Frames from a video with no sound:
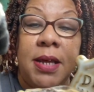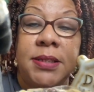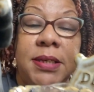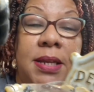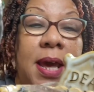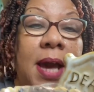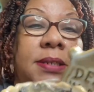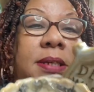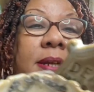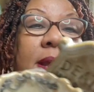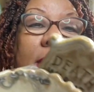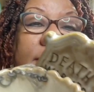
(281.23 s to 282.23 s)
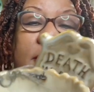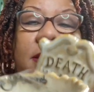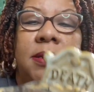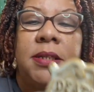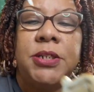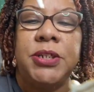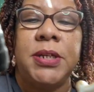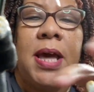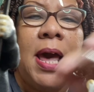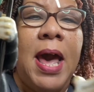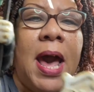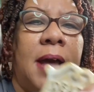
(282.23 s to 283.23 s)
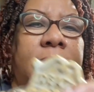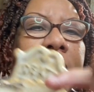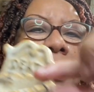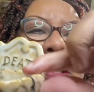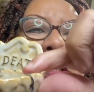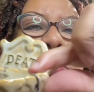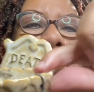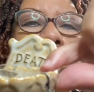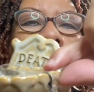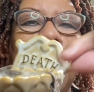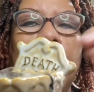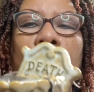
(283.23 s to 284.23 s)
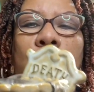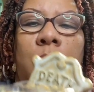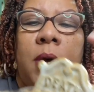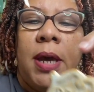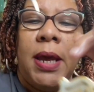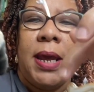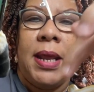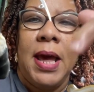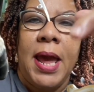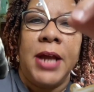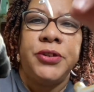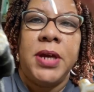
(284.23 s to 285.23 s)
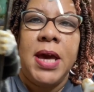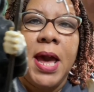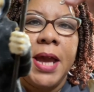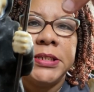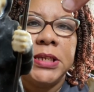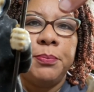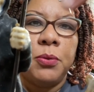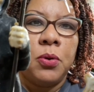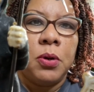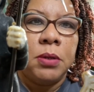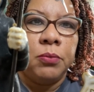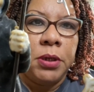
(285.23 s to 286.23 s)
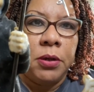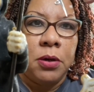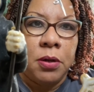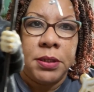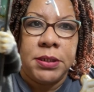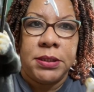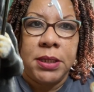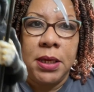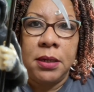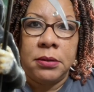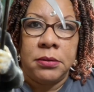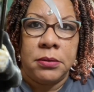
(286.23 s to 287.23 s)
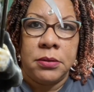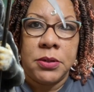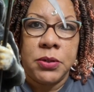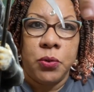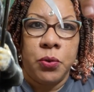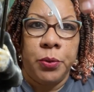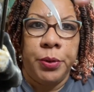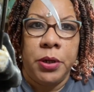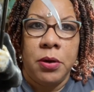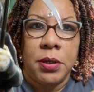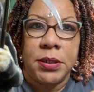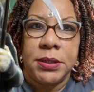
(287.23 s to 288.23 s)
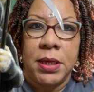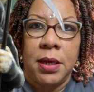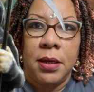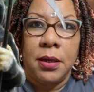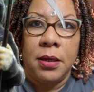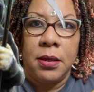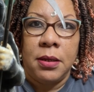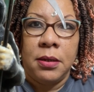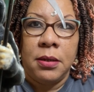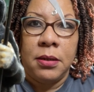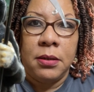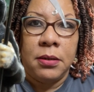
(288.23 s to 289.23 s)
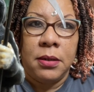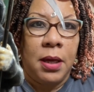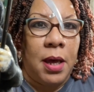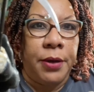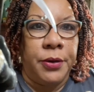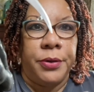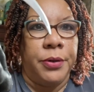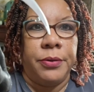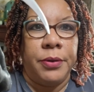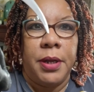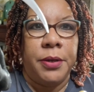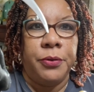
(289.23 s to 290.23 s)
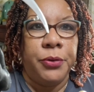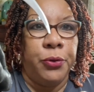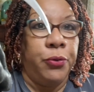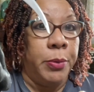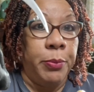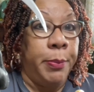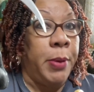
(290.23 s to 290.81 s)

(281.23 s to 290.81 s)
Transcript: It's in excellent condition. I think this little bowl, it actually hangs up on, what do you call this thing? The sword, what do you call this thing? I don't know. I don't do Grim Reaper.